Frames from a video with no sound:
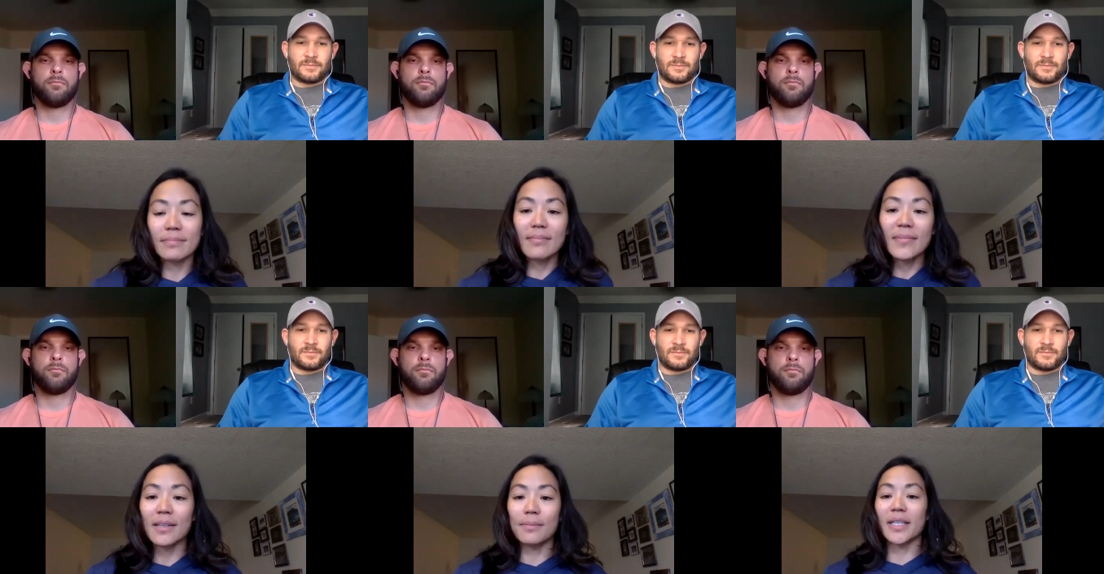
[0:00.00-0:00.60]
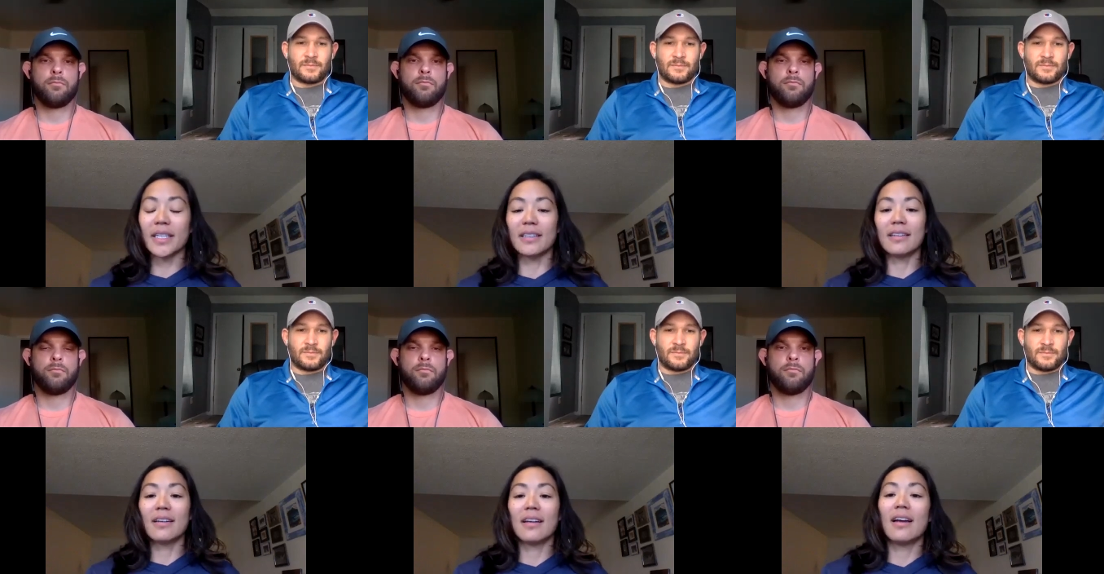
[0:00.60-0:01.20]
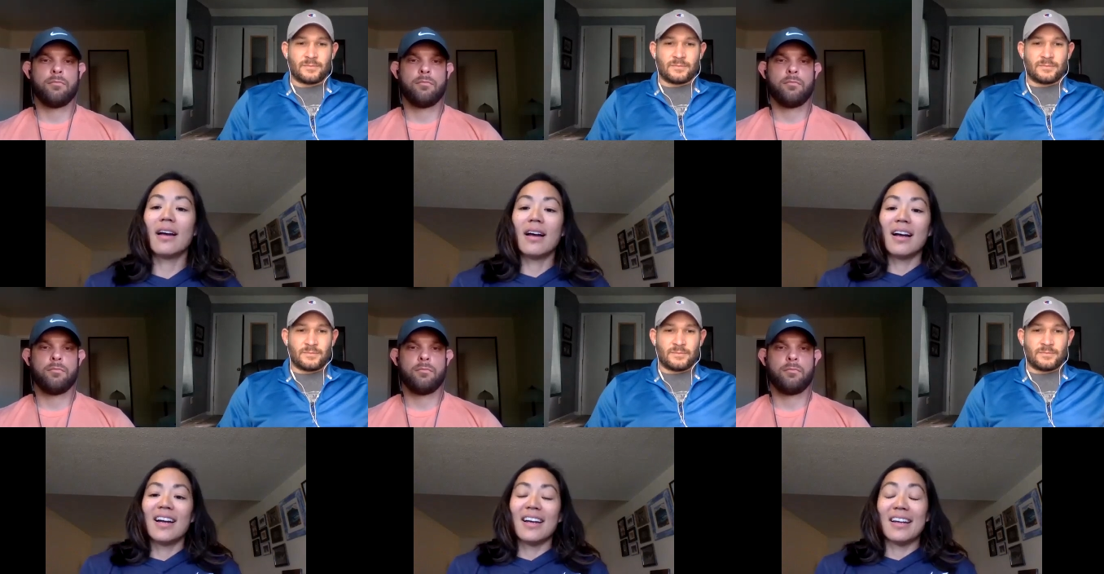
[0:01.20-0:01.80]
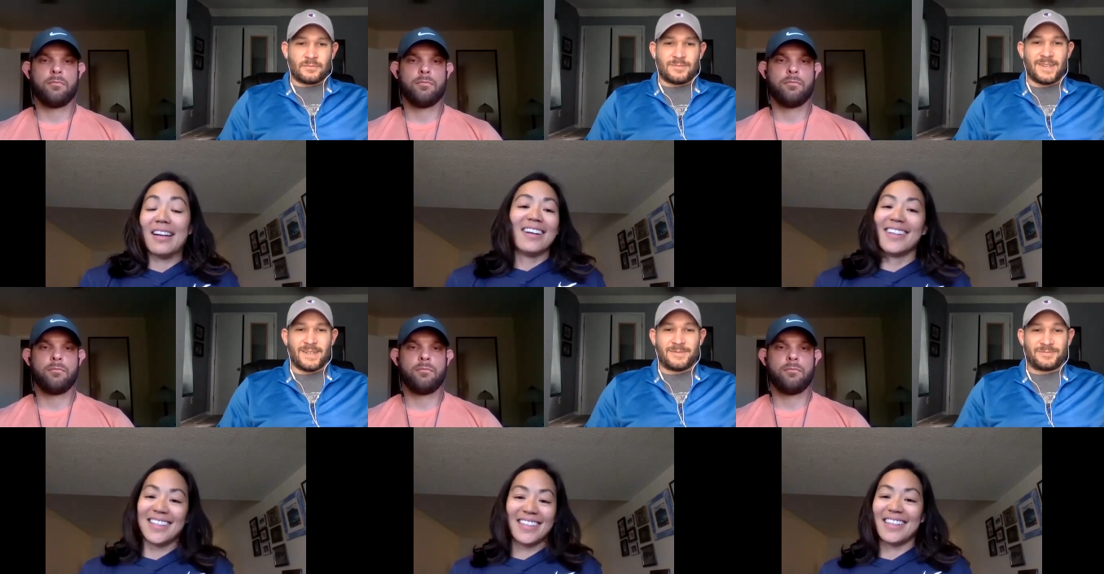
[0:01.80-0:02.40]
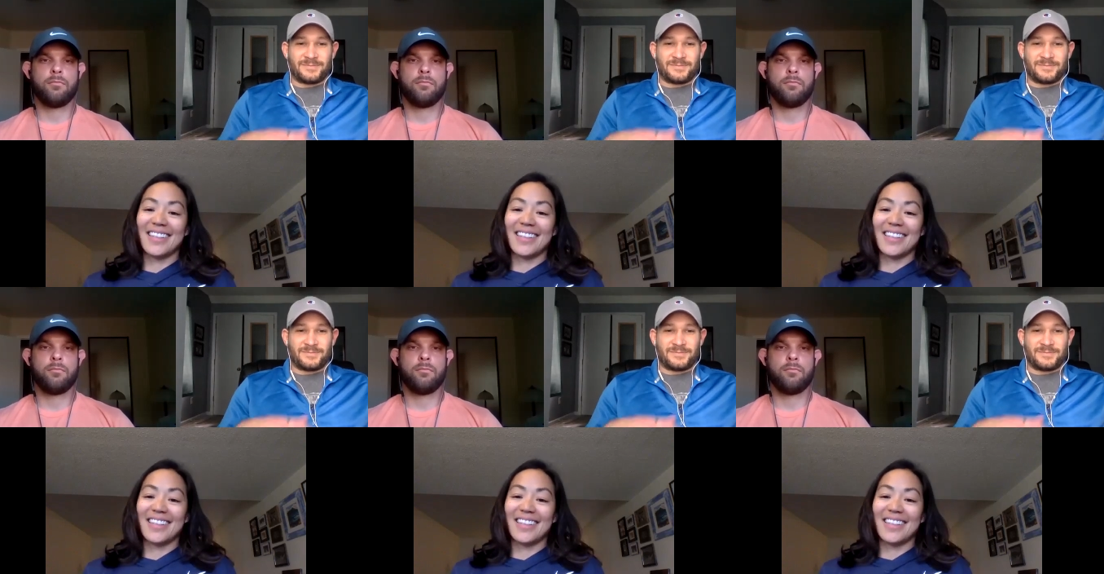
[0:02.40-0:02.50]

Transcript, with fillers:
Speaker 1: but yeah, I don't know.